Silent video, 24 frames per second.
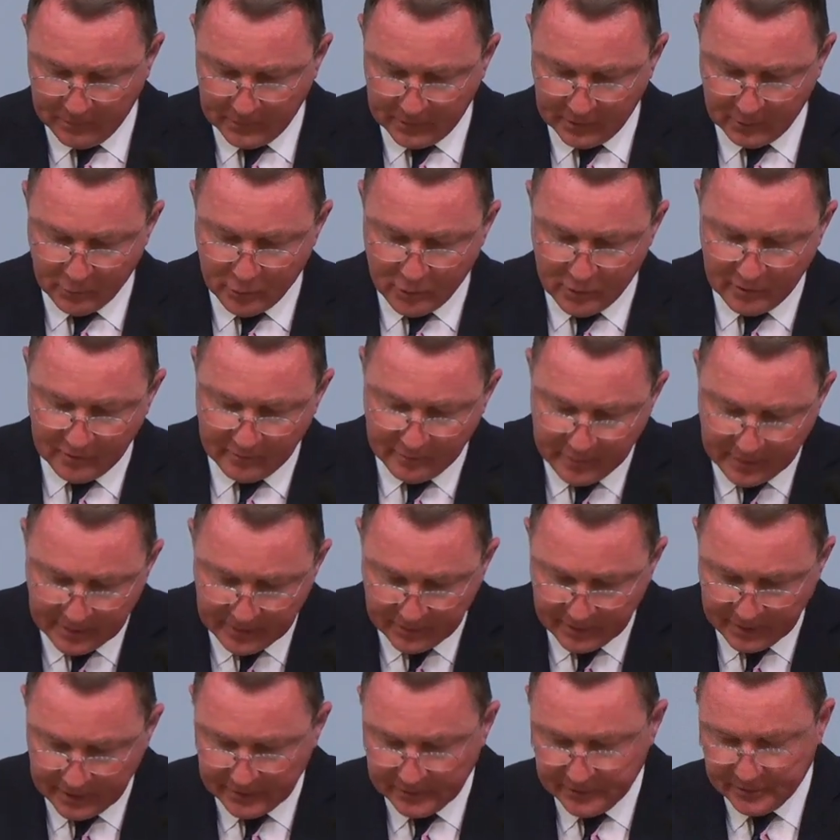the root of
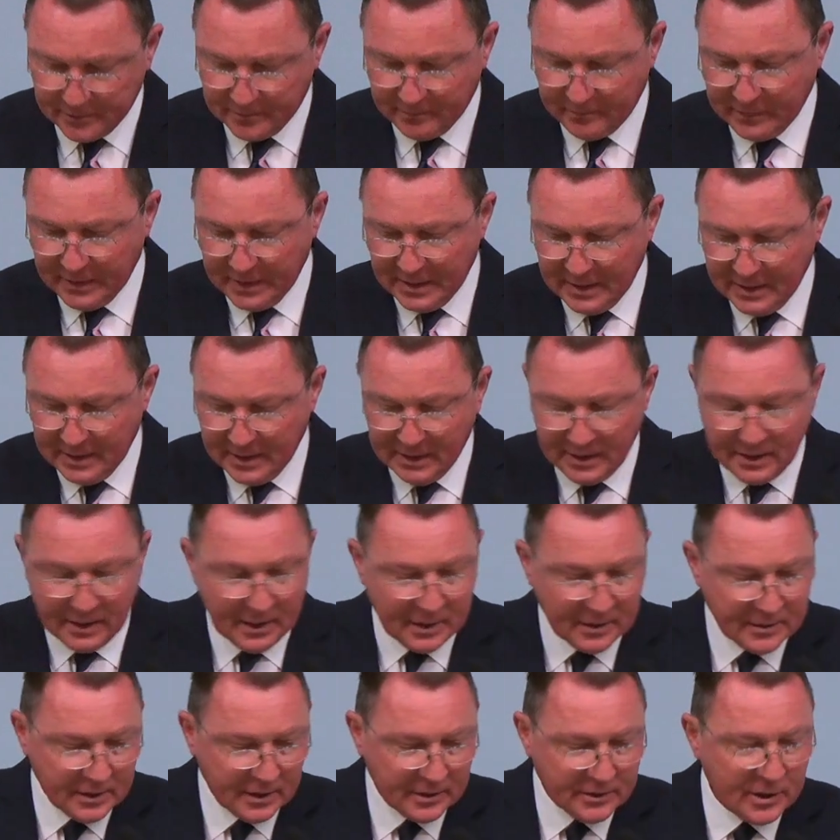bitterness
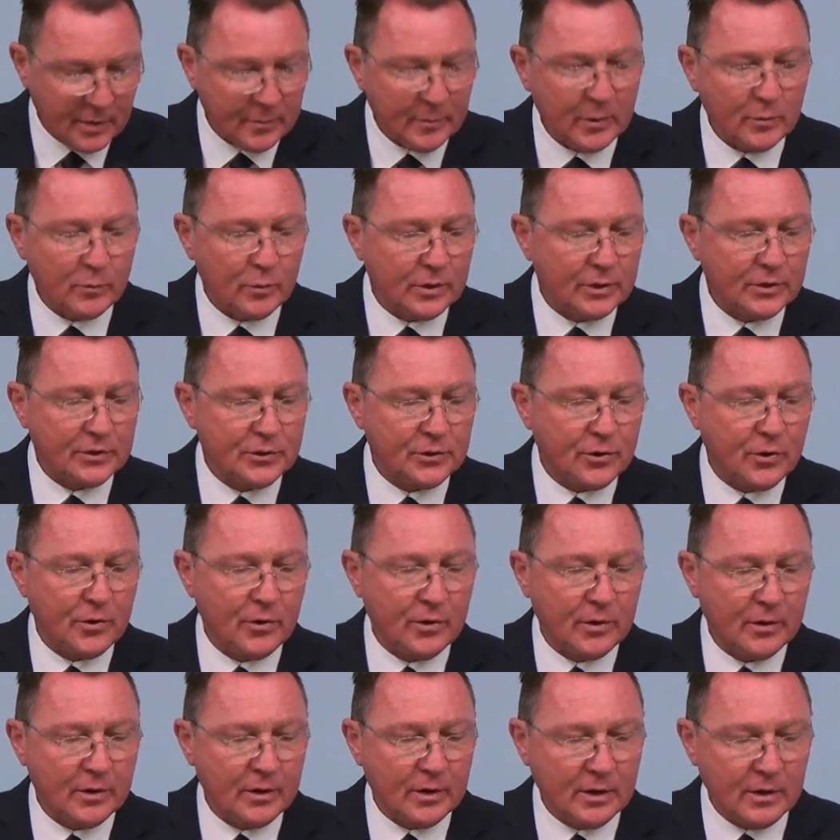is that someone would
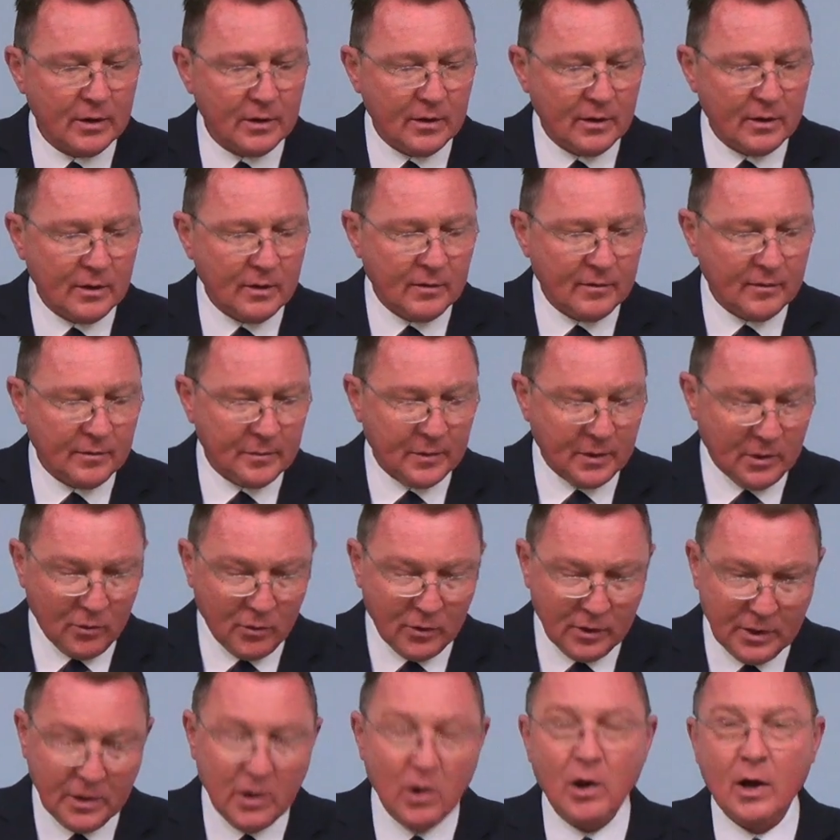turn from the
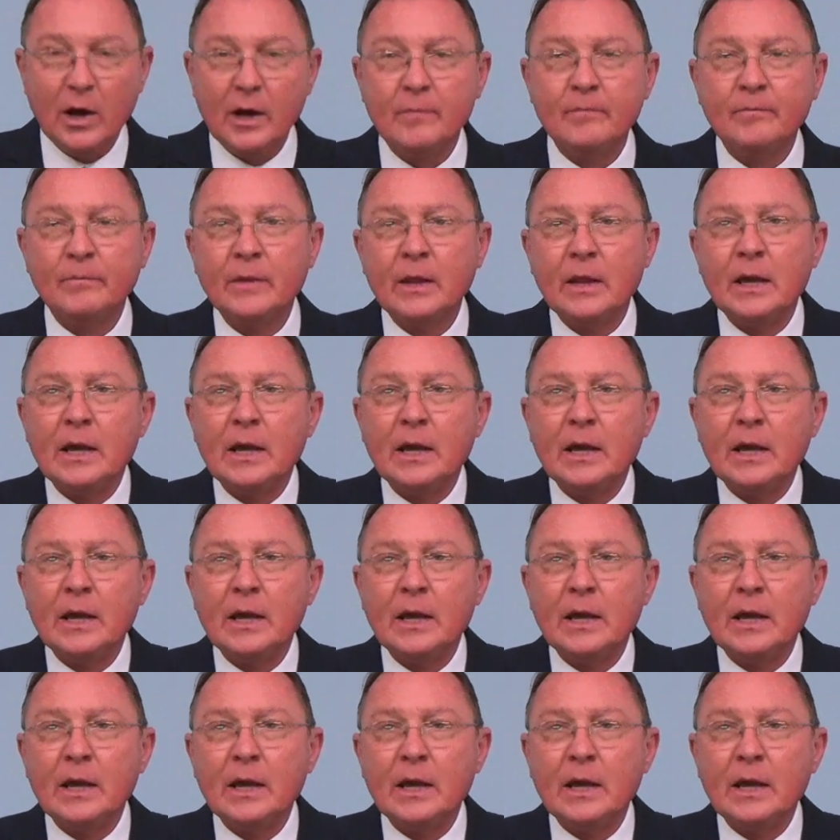Lord God